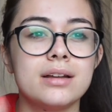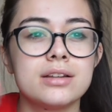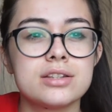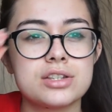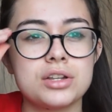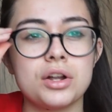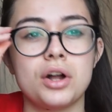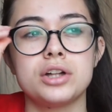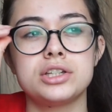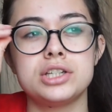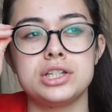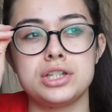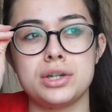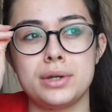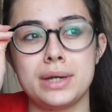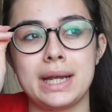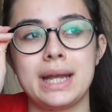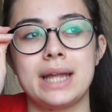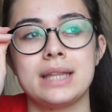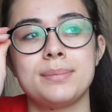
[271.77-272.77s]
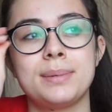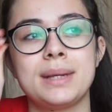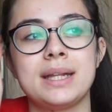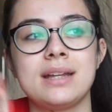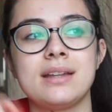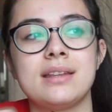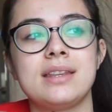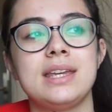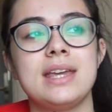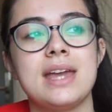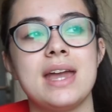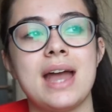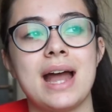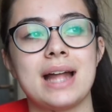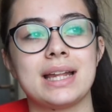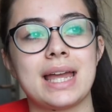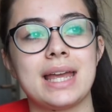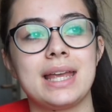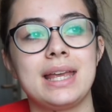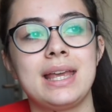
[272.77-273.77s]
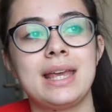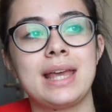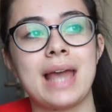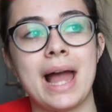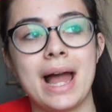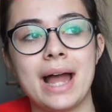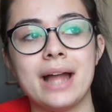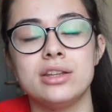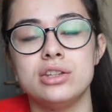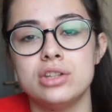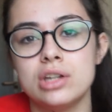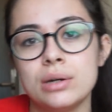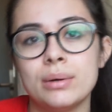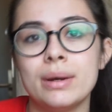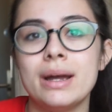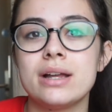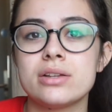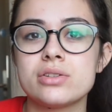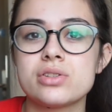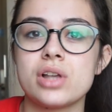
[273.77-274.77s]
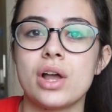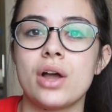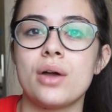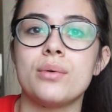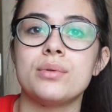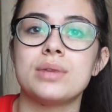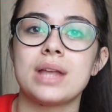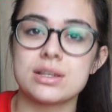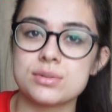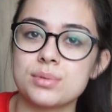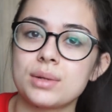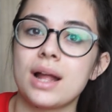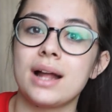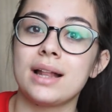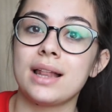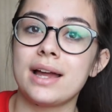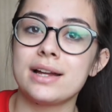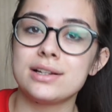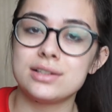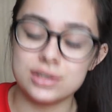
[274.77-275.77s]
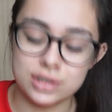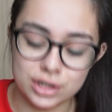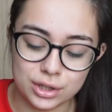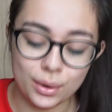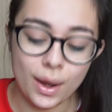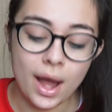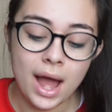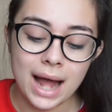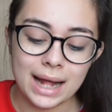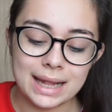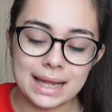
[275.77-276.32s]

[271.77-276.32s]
started doing it at the beginning of the year and I can do it, so that's what I like to do.